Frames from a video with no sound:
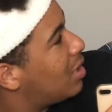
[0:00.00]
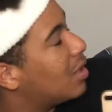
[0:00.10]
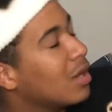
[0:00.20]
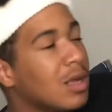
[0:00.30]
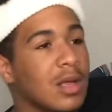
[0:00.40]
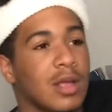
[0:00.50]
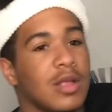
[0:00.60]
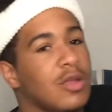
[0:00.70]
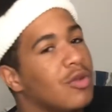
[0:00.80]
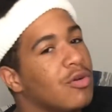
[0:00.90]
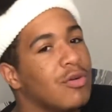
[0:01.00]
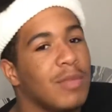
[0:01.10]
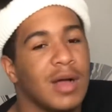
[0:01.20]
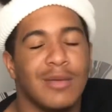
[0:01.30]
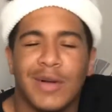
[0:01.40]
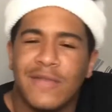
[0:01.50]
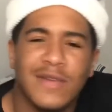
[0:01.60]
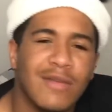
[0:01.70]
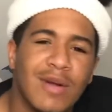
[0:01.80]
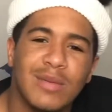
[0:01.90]
there. You know, my
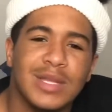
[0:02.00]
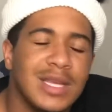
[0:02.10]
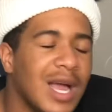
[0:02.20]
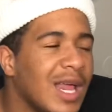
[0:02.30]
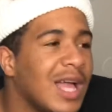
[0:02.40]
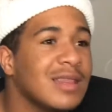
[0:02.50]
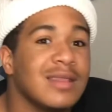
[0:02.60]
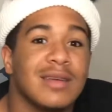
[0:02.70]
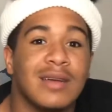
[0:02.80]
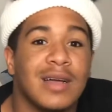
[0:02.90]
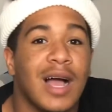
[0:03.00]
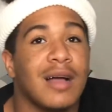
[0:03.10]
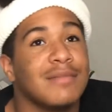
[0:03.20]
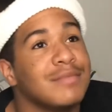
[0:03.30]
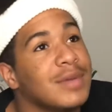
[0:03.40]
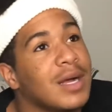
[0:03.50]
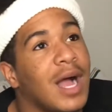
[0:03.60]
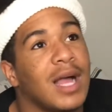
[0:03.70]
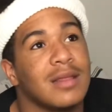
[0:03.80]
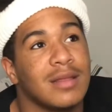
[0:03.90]
favorite rapper Lil Yachty. I love Lil
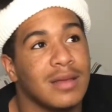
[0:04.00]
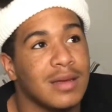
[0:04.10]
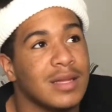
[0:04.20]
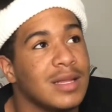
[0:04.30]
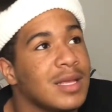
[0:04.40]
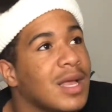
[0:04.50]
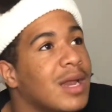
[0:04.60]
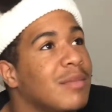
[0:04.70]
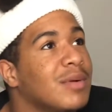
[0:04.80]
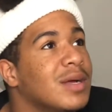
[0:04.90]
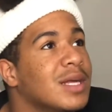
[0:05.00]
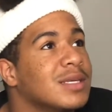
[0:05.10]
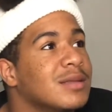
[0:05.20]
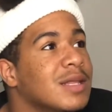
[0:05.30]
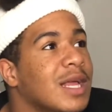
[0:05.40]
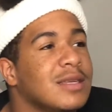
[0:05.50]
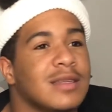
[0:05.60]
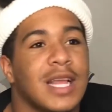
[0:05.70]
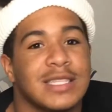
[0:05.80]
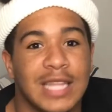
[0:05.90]
Yachty, bro.
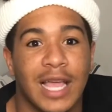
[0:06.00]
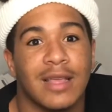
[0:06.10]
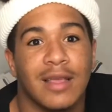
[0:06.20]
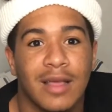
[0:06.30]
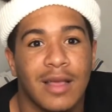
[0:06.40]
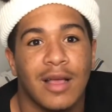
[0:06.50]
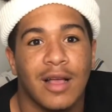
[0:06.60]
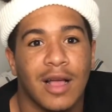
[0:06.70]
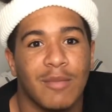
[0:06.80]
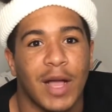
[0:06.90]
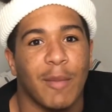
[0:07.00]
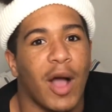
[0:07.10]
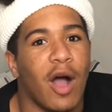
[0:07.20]
That's like my